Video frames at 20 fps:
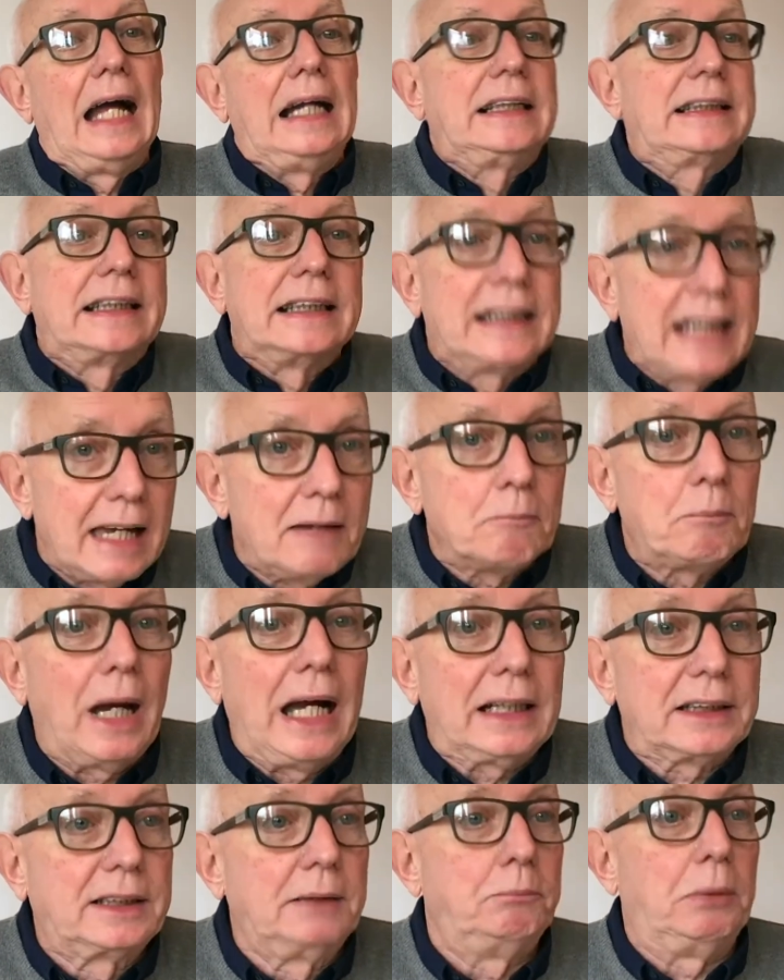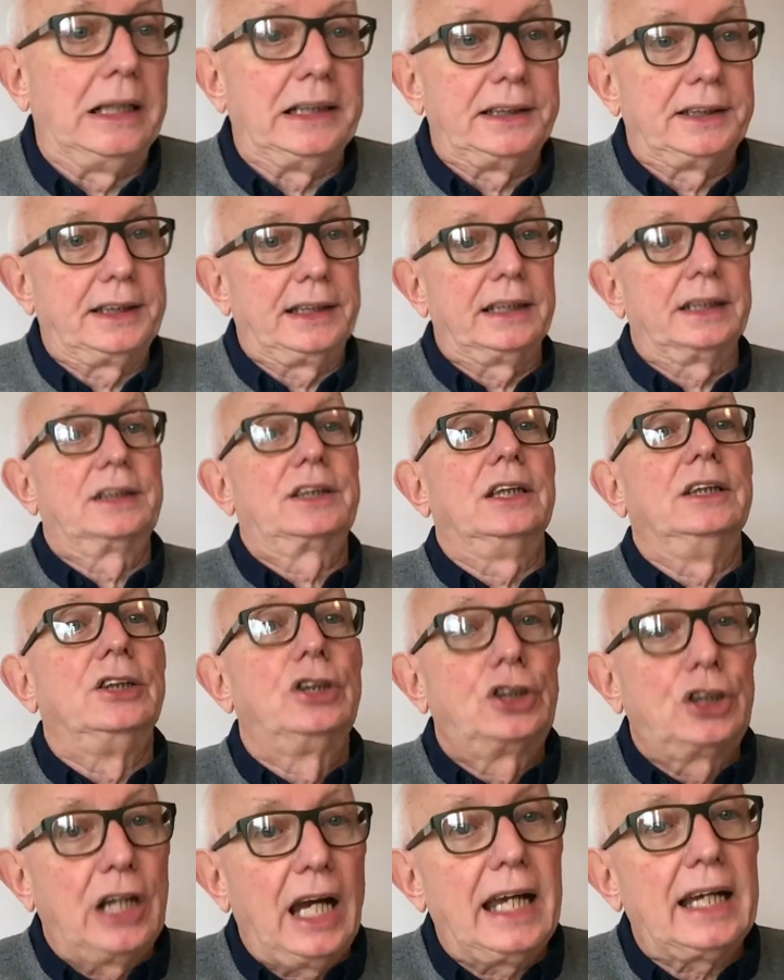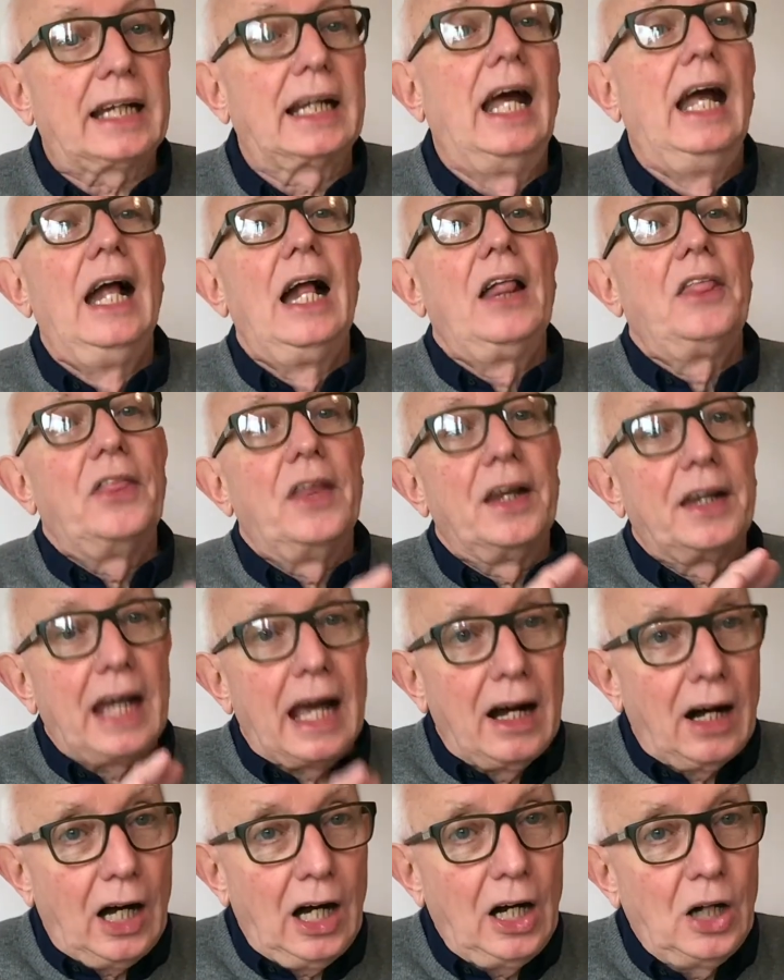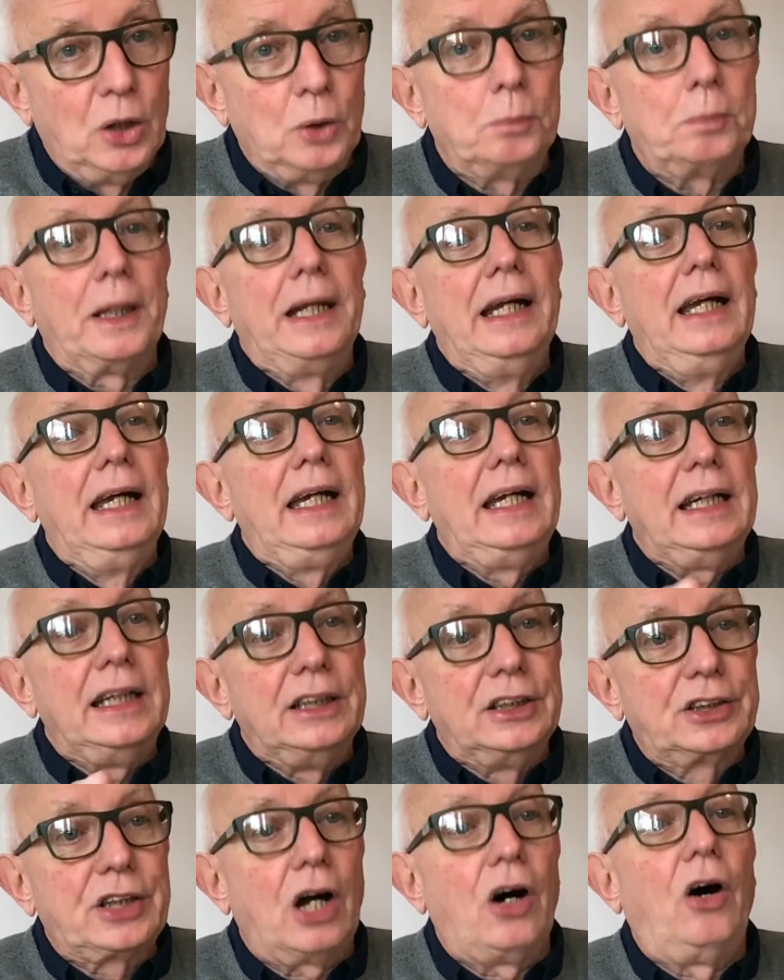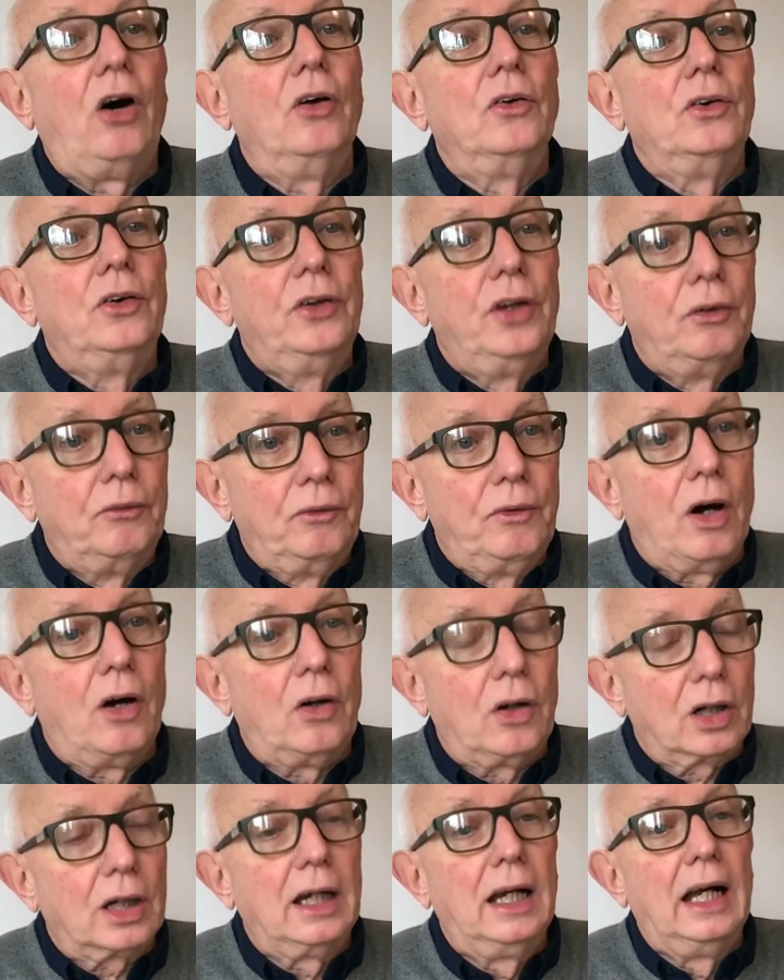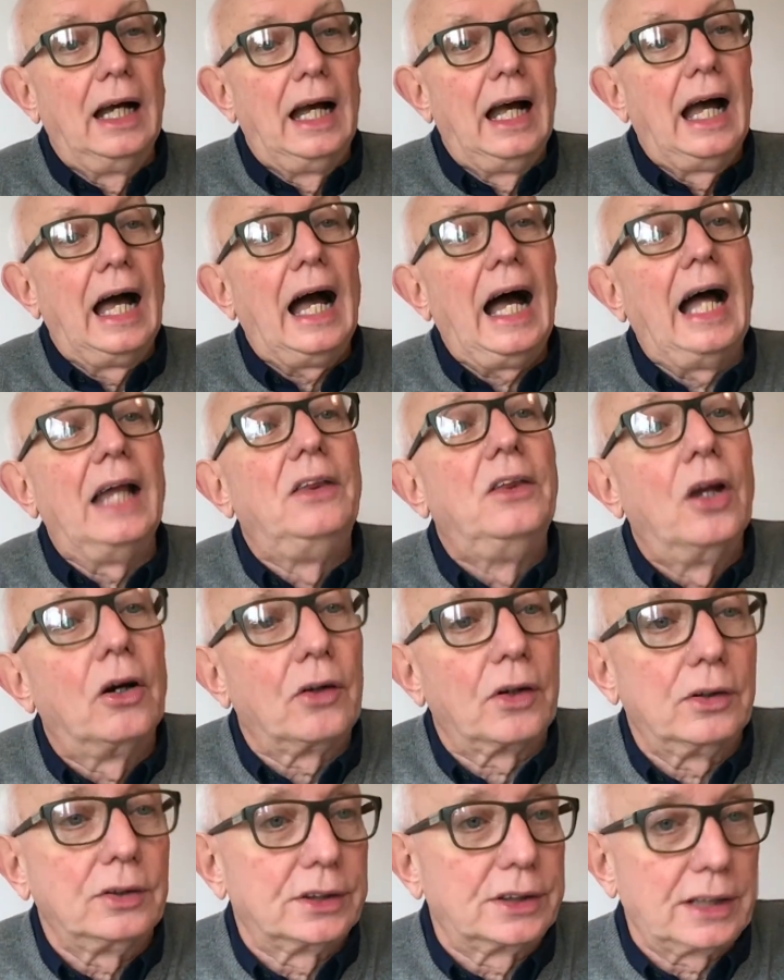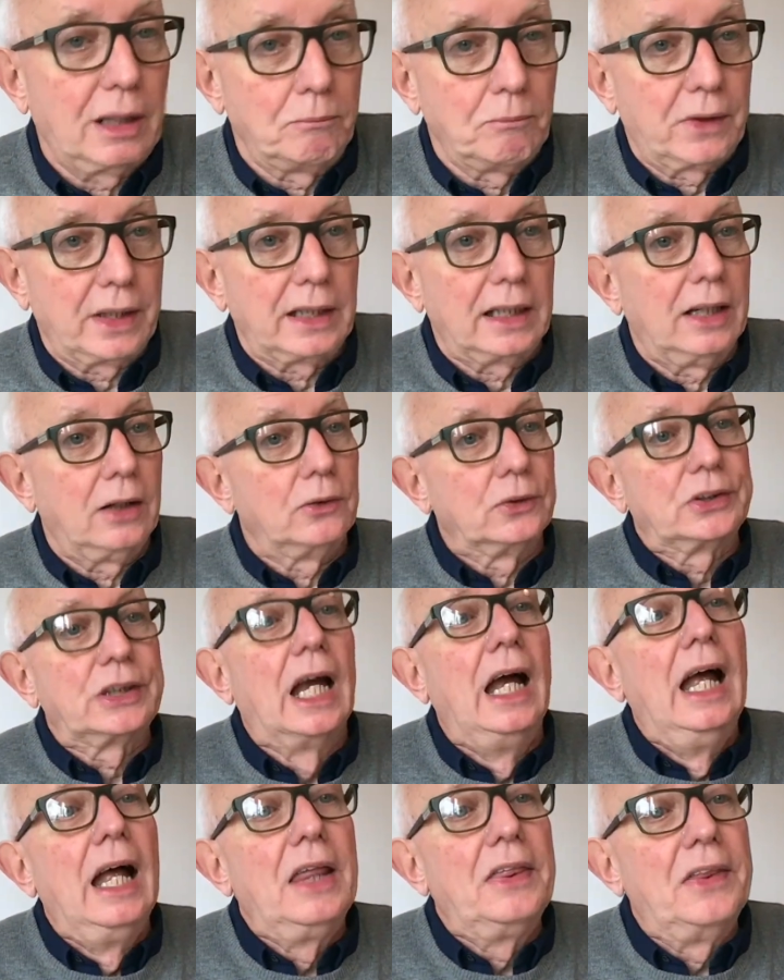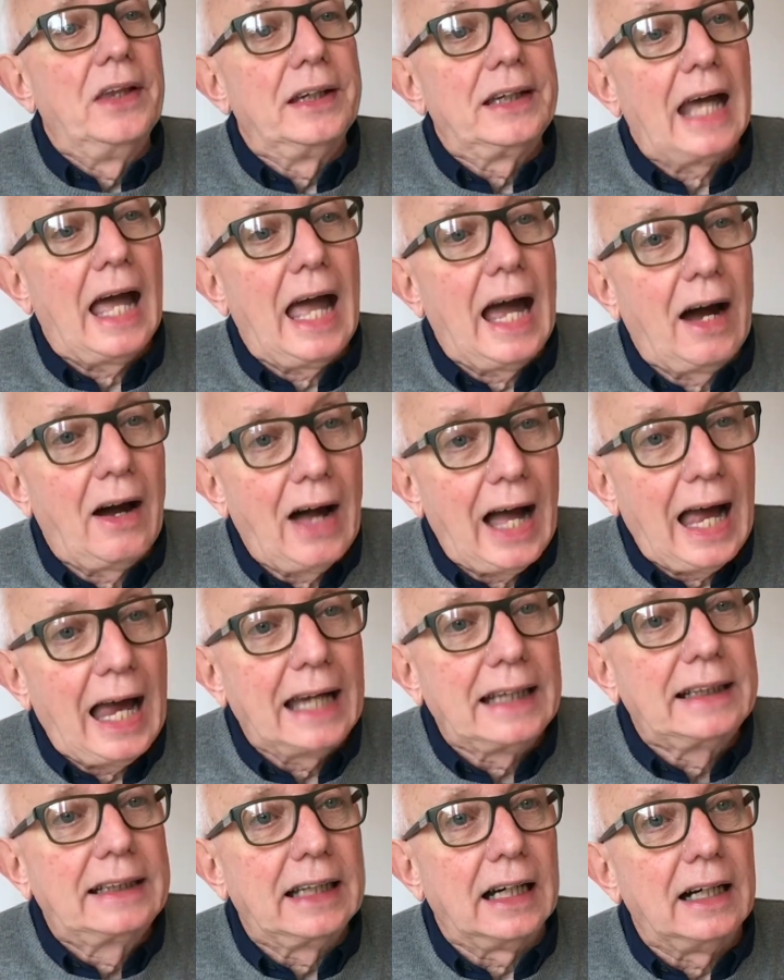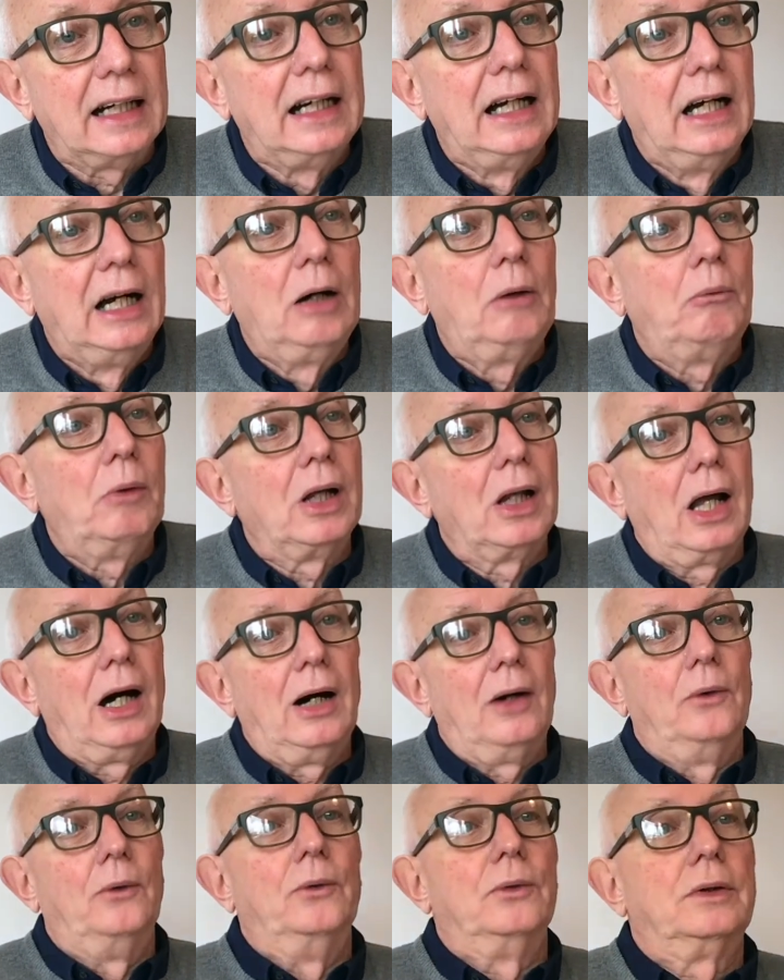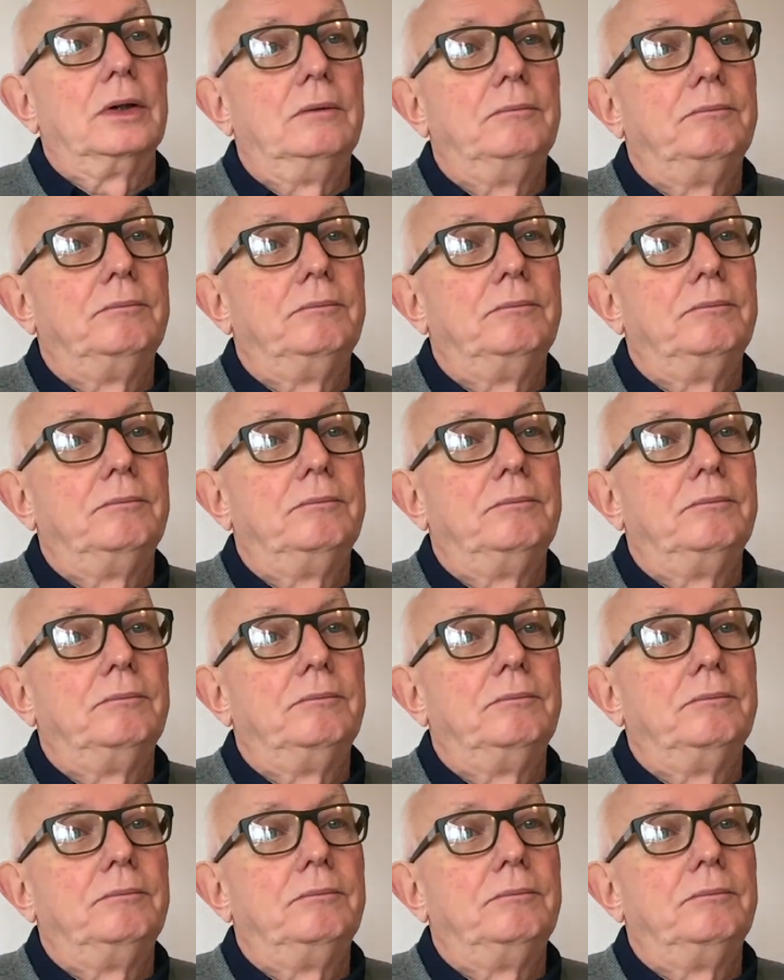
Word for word: to get back to basics and check that our hope is on the rock and not on something else, that our anchor will hold.